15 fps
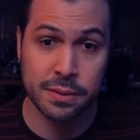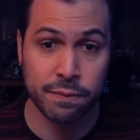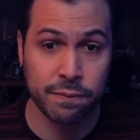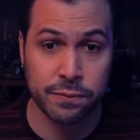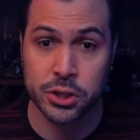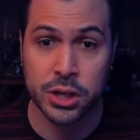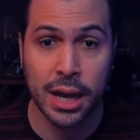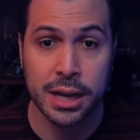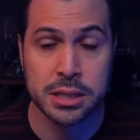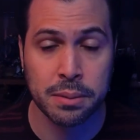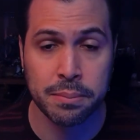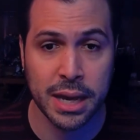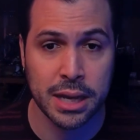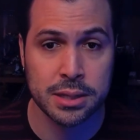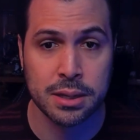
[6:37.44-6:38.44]
She has to
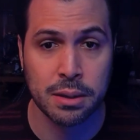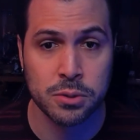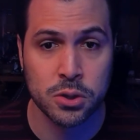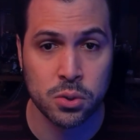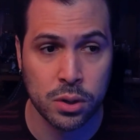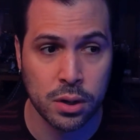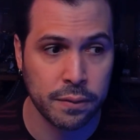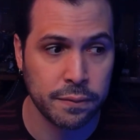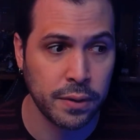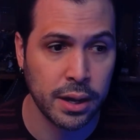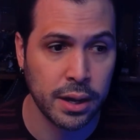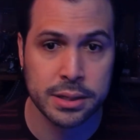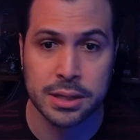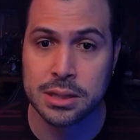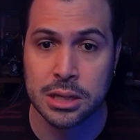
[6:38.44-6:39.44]
make some sort
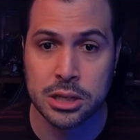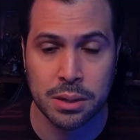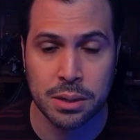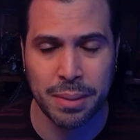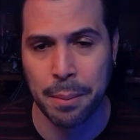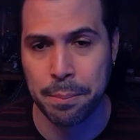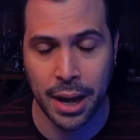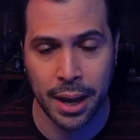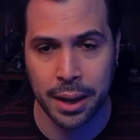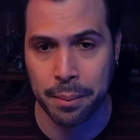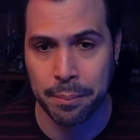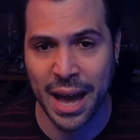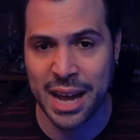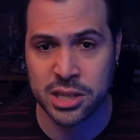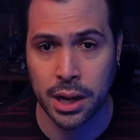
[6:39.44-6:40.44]
of decision about buying a
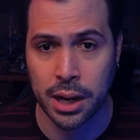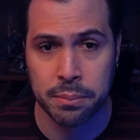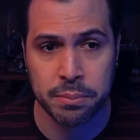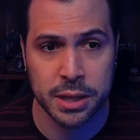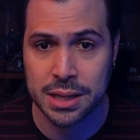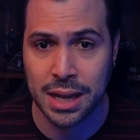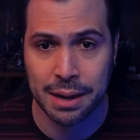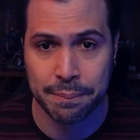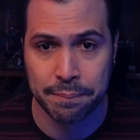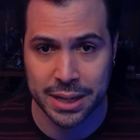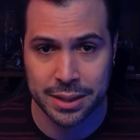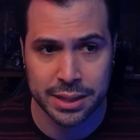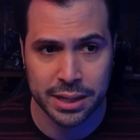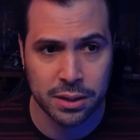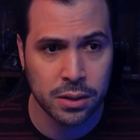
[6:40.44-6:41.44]
magic item. That's not a
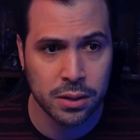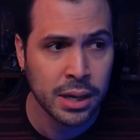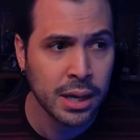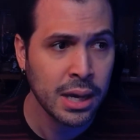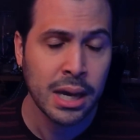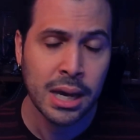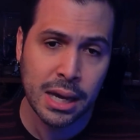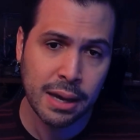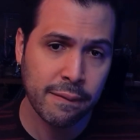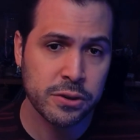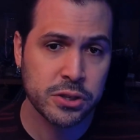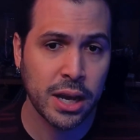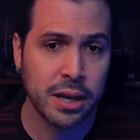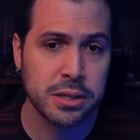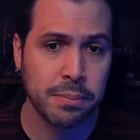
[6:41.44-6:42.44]
big deal. Even if
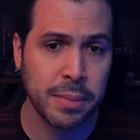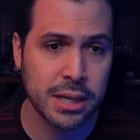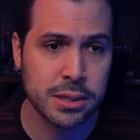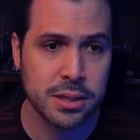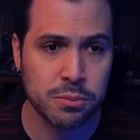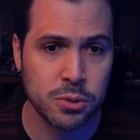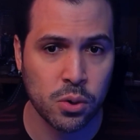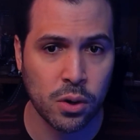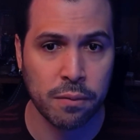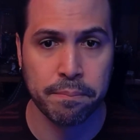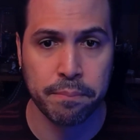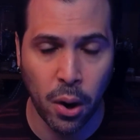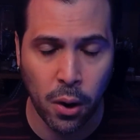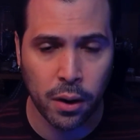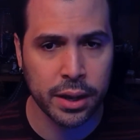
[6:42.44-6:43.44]
she has to make some sort of
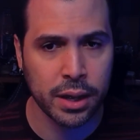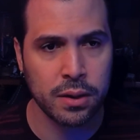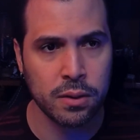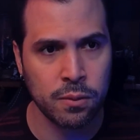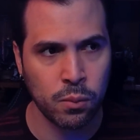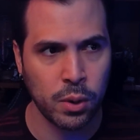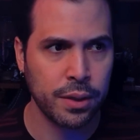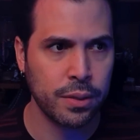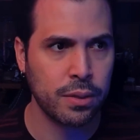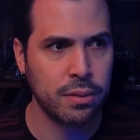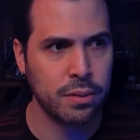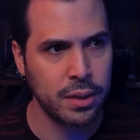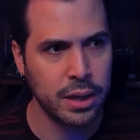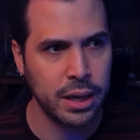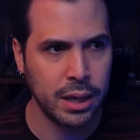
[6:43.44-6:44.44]
bargain with
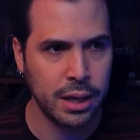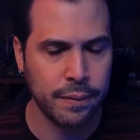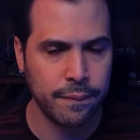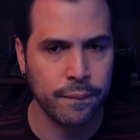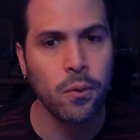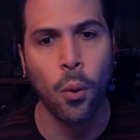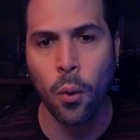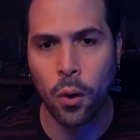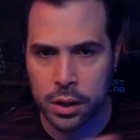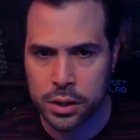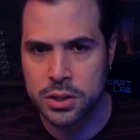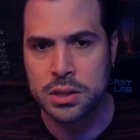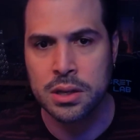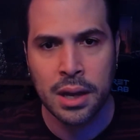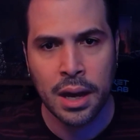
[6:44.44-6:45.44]
the
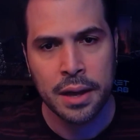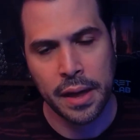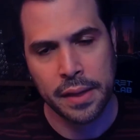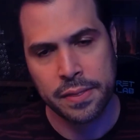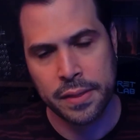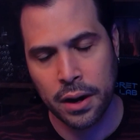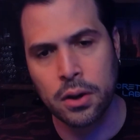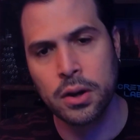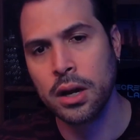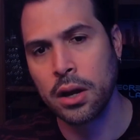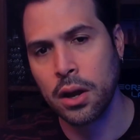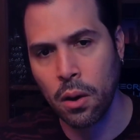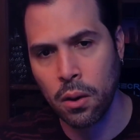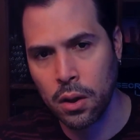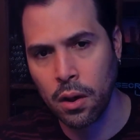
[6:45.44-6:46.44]
orcs that they're going to
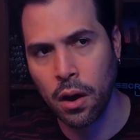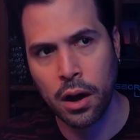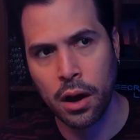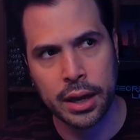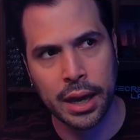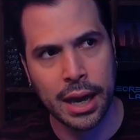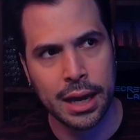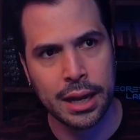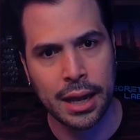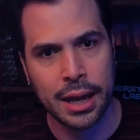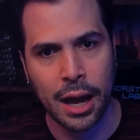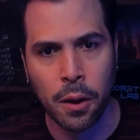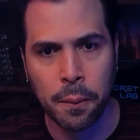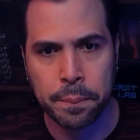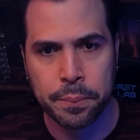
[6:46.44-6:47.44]
go along and
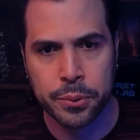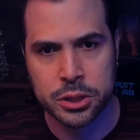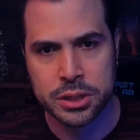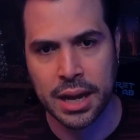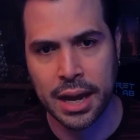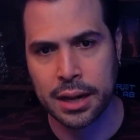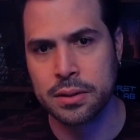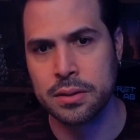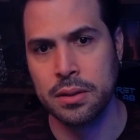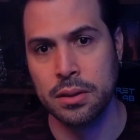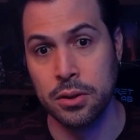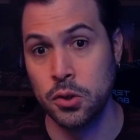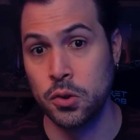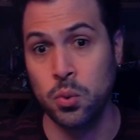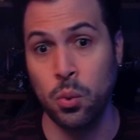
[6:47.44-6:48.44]
help protect
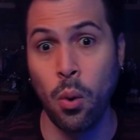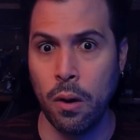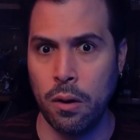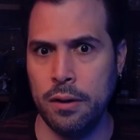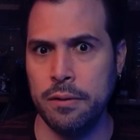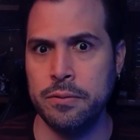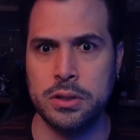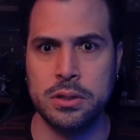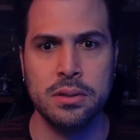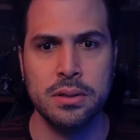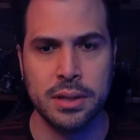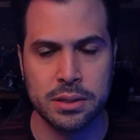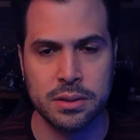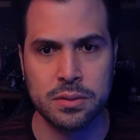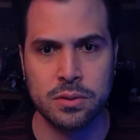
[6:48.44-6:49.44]
the dwarves,
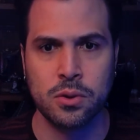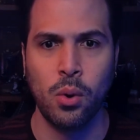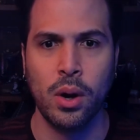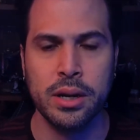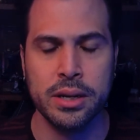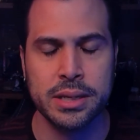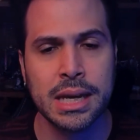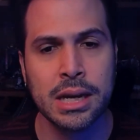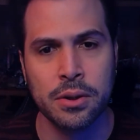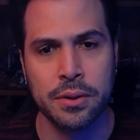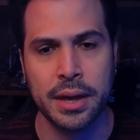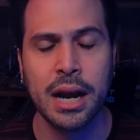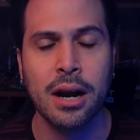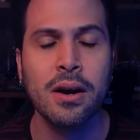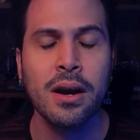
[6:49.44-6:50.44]
that's quite a deal
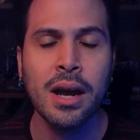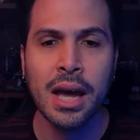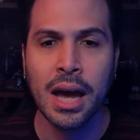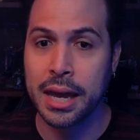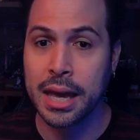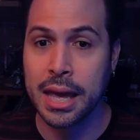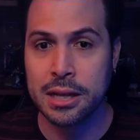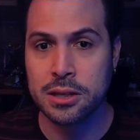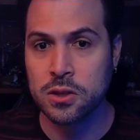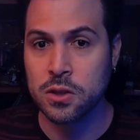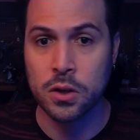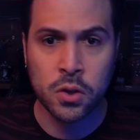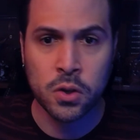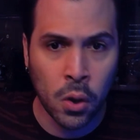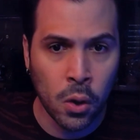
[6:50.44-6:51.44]
there, against the
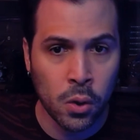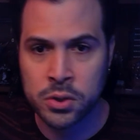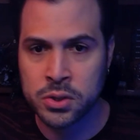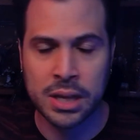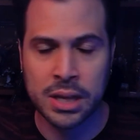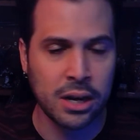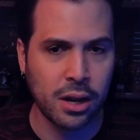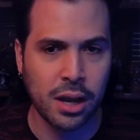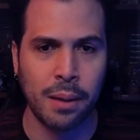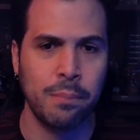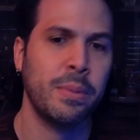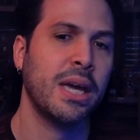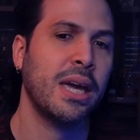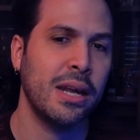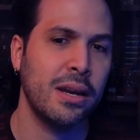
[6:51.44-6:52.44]
gnolls that are
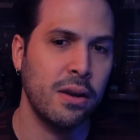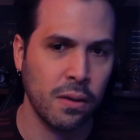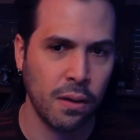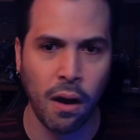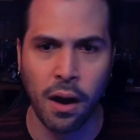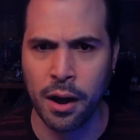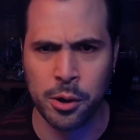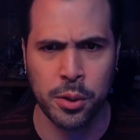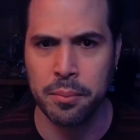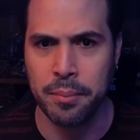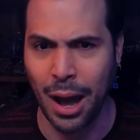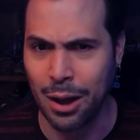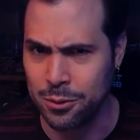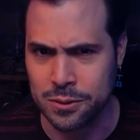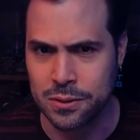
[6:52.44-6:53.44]
coming in out of the
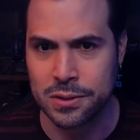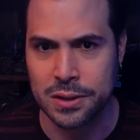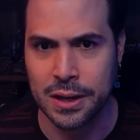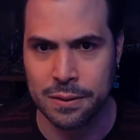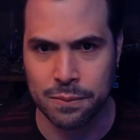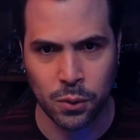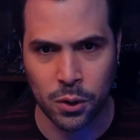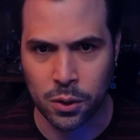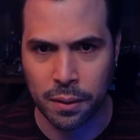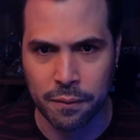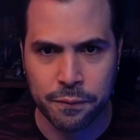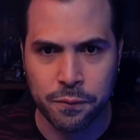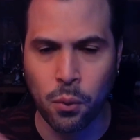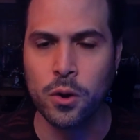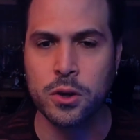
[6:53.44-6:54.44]
mountains. And we're going to
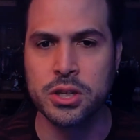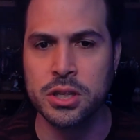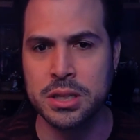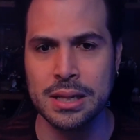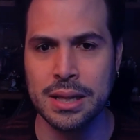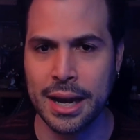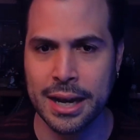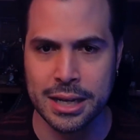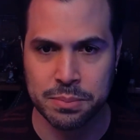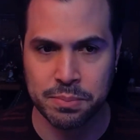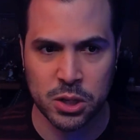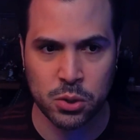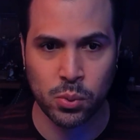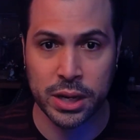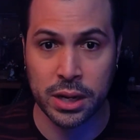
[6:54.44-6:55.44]
forge this alliance
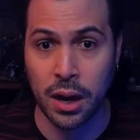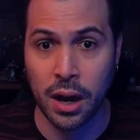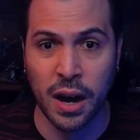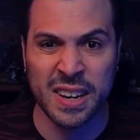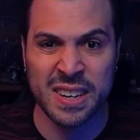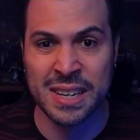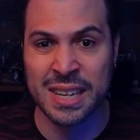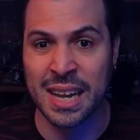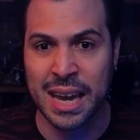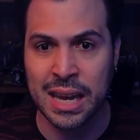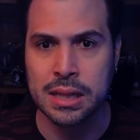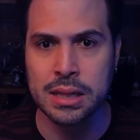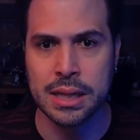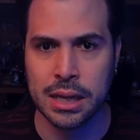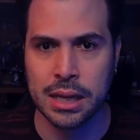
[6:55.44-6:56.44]
between
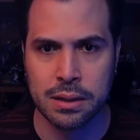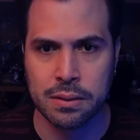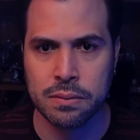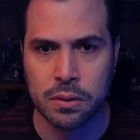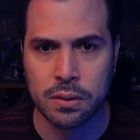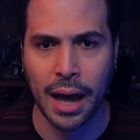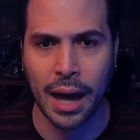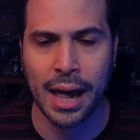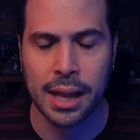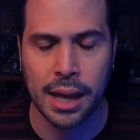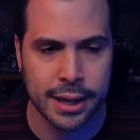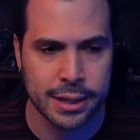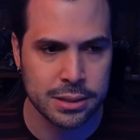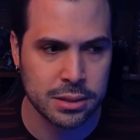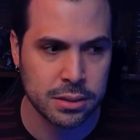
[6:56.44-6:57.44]
unlikely
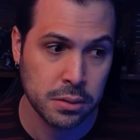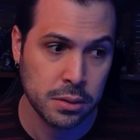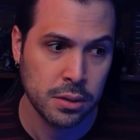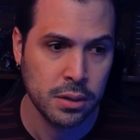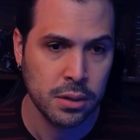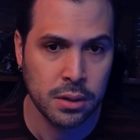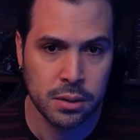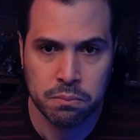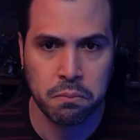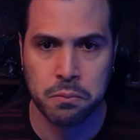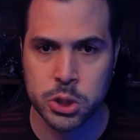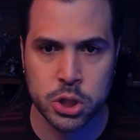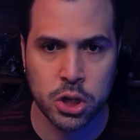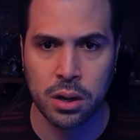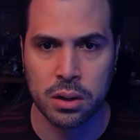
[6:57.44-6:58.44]
allies.
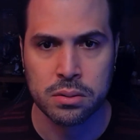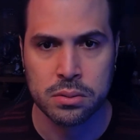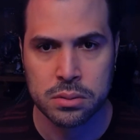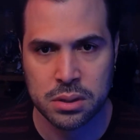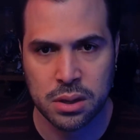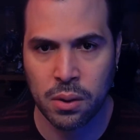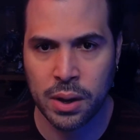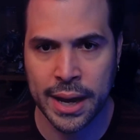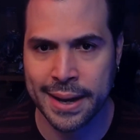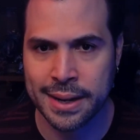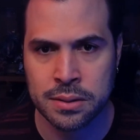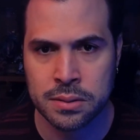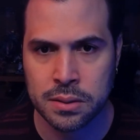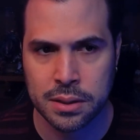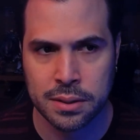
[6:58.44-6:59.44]
Sure, go
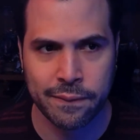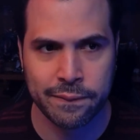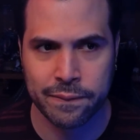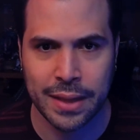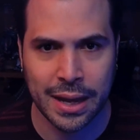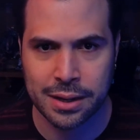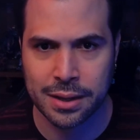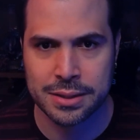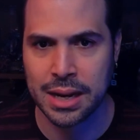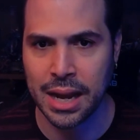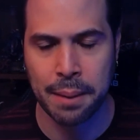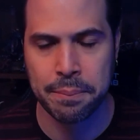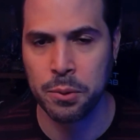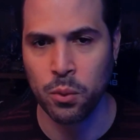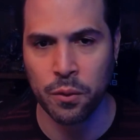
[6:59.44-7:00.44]
ahead. If that doesn't
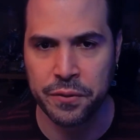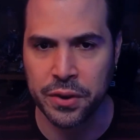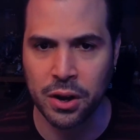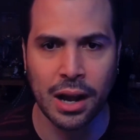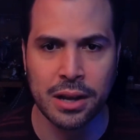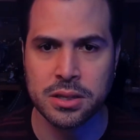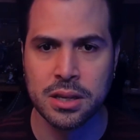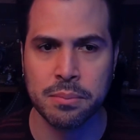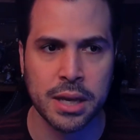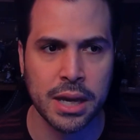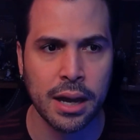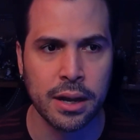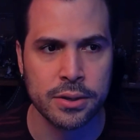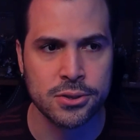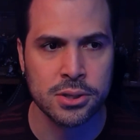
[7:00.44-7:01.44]
happen, we'll figure out something
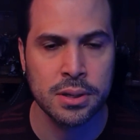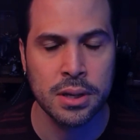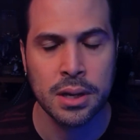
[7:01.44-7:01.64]
else.